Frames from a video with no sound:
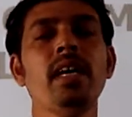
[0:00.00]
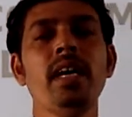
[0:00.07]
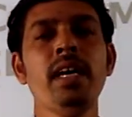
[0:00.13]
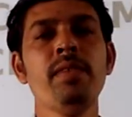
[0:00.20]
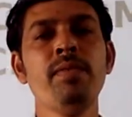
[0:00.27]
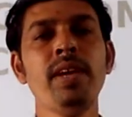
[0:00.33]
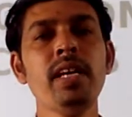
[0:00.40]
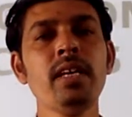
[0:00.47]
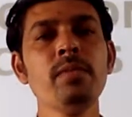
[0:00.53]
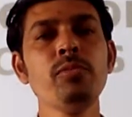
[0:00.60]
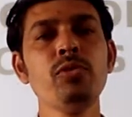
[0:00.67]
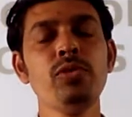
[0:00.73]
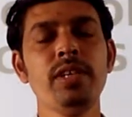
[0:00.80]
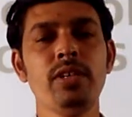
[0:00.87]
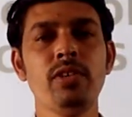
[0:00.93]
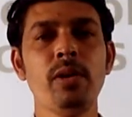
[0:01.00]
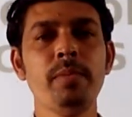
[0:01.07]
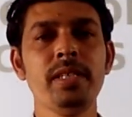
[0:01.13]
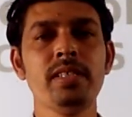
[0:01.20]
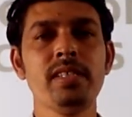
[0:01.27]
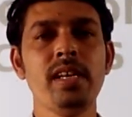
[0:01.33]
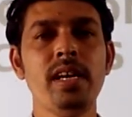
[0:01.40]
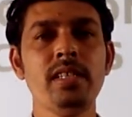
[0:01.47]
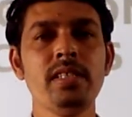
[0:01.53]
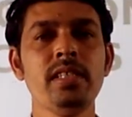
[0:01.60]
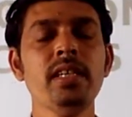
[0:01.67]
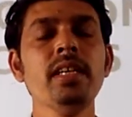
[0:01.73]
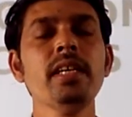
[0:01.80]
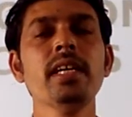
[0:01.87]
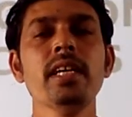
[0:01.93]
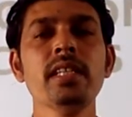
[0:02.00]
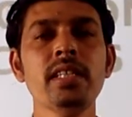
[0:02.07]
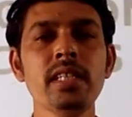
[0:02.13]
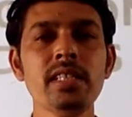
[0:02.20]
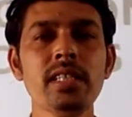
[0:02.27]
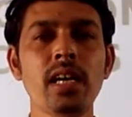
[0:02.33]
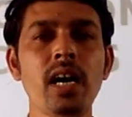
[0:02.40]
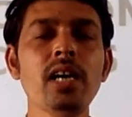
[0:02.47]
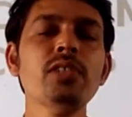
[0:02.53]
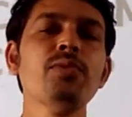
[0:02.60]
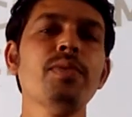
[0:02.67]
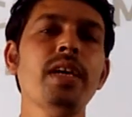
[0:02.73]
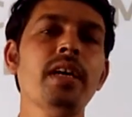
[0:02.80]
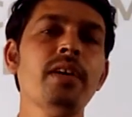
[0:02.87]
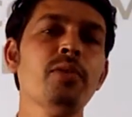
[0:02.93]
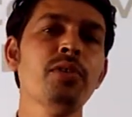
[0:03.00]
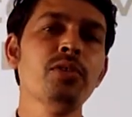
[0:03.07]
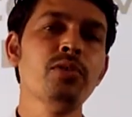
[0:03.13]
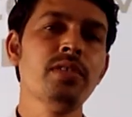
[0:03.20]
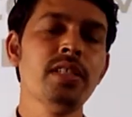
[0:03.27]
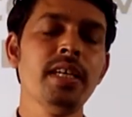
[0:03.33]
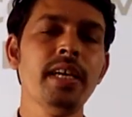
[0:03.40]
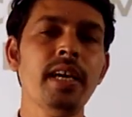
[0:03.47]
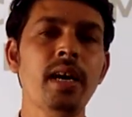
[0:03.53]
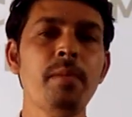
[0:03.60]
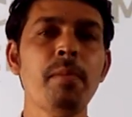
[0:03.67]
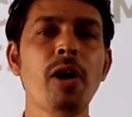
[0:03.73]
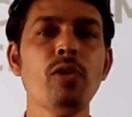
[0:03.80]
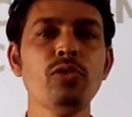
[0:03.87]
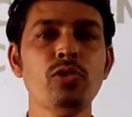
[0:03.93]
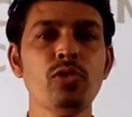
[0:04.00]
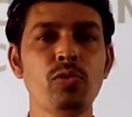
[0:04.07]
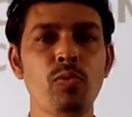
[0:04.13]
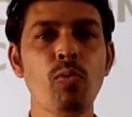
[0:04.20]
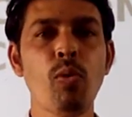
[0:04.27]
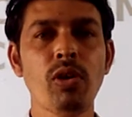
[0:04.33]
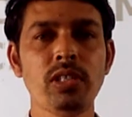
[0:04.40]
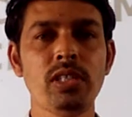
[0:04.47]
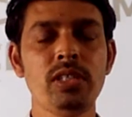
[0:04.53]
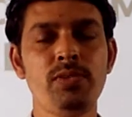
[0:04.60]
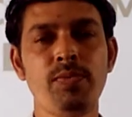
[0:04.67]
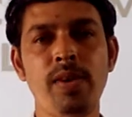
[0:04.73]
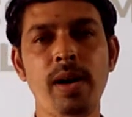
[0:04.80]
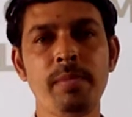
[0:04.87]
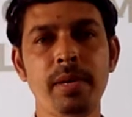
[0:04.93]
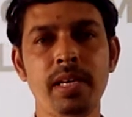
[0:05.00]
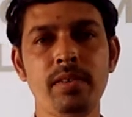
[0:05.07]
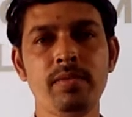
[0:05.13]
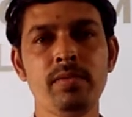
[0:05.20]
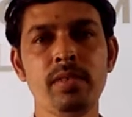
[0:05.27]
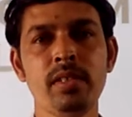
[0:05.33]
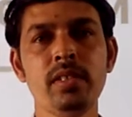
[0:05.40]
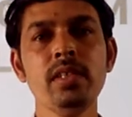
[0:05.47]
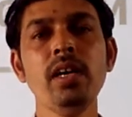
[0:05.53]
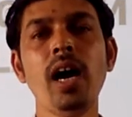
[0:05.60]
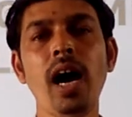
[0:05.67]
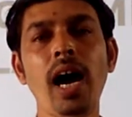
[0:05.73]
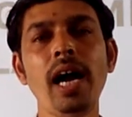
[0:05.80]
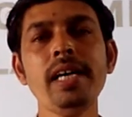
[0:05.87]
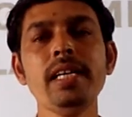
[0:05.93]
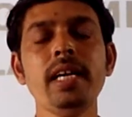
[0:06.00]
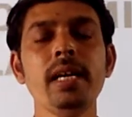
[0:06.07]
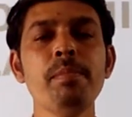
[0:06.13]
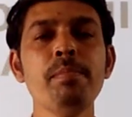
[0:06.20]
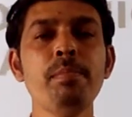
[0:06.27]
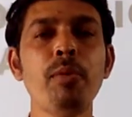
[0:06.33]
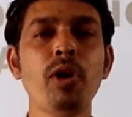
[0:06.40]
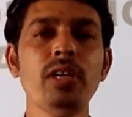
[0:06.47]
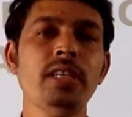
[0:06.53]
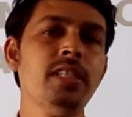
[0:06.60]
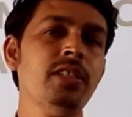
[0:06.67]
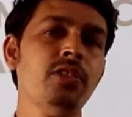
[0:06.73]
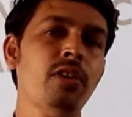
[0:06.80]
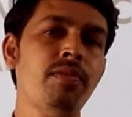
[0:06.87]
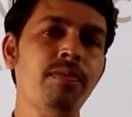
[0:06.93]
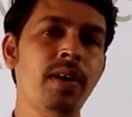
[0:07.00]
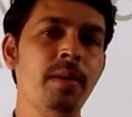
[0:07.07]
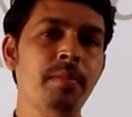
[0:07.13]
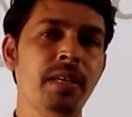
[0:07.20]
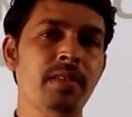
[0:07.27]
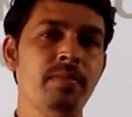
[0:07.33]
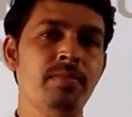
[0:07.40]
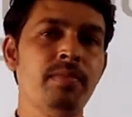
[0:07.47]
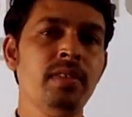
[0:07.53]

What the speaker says: and welcome to economics class. In this class we are going to see about what is farming and importance of farming.